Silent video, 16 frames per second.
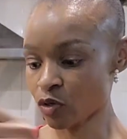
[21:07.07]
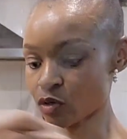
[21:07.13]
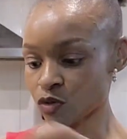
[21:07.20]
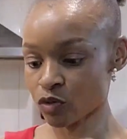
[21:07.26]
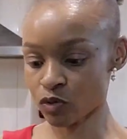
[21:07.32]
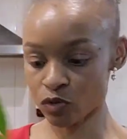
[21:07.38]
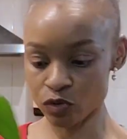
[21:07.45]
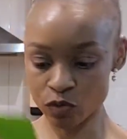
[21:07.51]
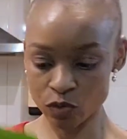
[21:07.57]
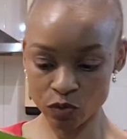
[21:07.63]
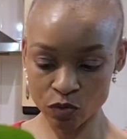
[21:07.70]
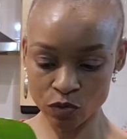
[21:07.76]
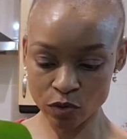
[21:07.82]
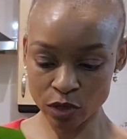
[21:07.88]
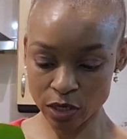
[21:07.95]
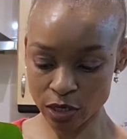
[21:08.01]

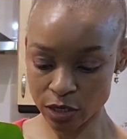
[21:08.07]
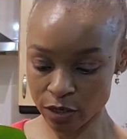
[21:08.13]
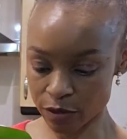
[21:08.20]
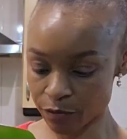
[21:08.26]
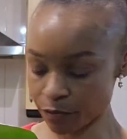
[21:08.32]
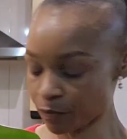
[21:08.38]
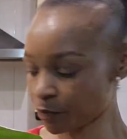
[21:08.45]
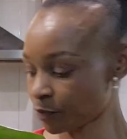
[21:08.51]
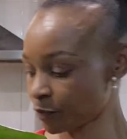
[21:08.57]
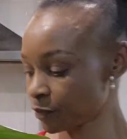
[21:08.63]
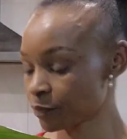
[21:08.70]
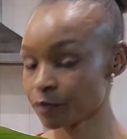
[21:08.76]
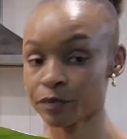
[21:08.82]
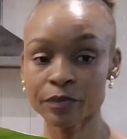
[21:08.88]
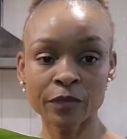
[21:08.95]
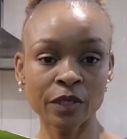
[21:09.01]
So
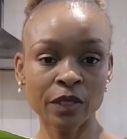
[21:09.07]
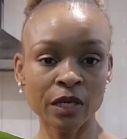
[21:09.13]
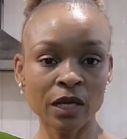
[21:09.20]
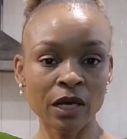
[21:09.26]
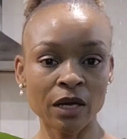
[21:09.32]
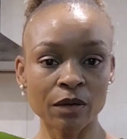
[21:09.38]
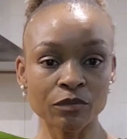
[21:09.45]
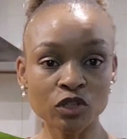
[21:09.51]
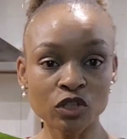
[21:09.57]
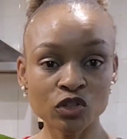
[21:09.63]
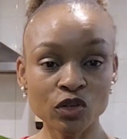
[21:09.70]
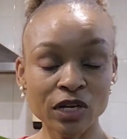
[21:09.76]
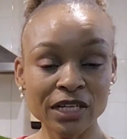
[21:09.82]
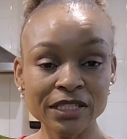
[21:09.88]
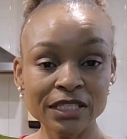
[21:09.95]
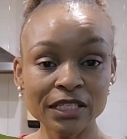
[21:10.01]
I'm just
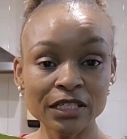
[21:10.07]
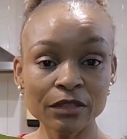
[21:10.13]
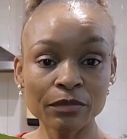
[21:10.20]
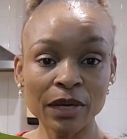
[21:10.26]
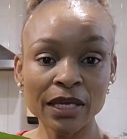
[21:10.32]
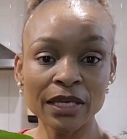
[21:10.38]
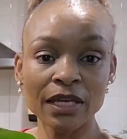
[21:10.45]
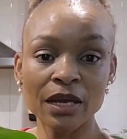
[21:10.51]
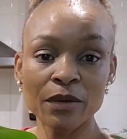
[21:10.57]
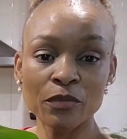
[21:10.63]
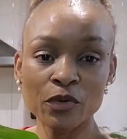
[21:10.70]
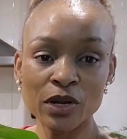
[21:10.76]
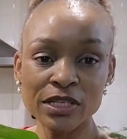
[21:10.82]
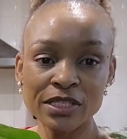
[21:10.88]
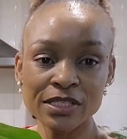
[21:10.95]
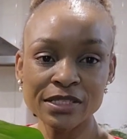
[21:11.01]
gonna tilt my
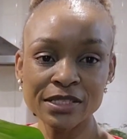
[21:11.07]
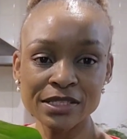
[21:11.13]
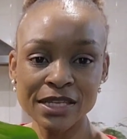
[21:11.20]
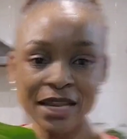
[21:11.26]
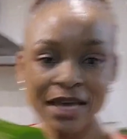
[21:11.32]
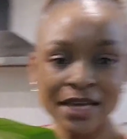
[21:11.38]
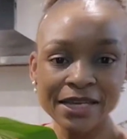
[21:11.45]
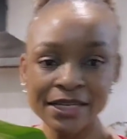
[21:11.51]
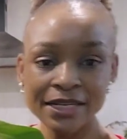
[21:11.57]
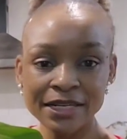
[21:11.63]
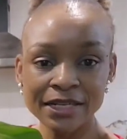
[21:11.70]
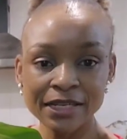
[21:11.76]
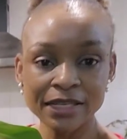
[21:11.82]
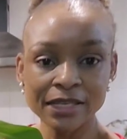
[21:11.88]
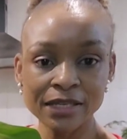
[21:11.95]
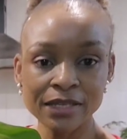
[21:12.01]
camera
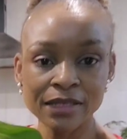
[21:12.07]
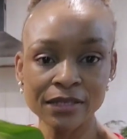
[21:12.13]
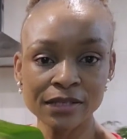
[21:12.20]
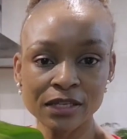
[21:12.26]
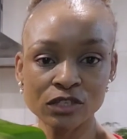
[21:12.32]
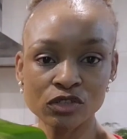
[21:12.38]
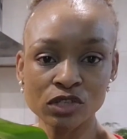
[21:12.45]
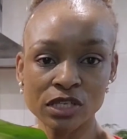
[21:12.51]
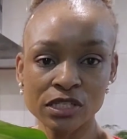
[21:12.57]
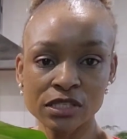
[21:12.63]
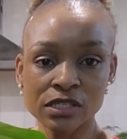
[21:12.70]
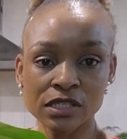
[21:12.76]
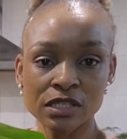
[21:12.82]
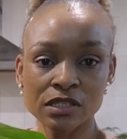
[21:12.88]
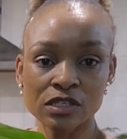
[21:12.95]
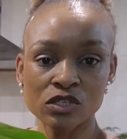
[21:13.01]
slightly that you can
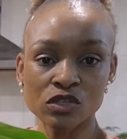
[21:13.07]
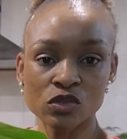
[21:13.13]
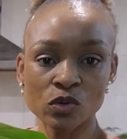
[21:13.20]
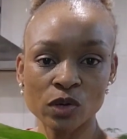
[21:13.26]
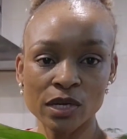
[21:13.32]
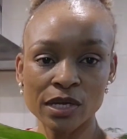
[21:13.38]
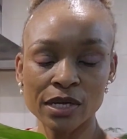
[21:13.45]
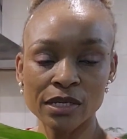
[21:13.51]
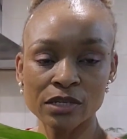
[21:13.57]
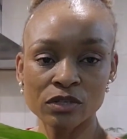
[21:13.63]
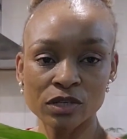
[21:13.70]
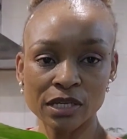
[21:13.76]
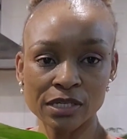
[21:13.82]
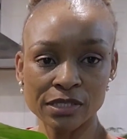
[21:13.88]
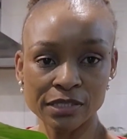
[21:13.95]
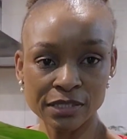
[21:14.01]
see the soil and you
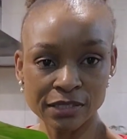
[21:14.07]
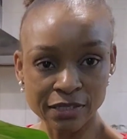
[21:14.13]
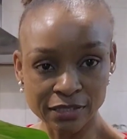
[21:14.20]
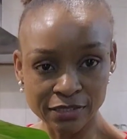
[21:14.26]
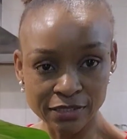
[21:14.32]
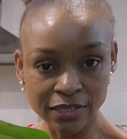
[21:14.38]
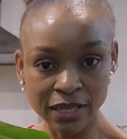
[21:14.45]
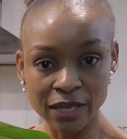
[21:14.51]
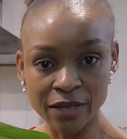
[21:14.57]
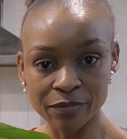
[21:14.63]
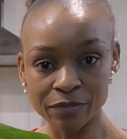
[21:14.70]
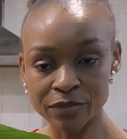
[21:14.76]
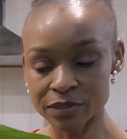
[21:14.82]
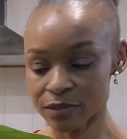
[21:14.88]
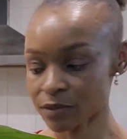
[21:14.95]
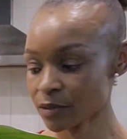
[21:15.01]
can see the
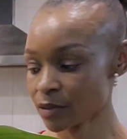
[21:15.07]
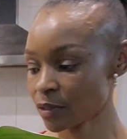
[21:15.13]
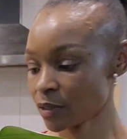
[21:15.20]
stems.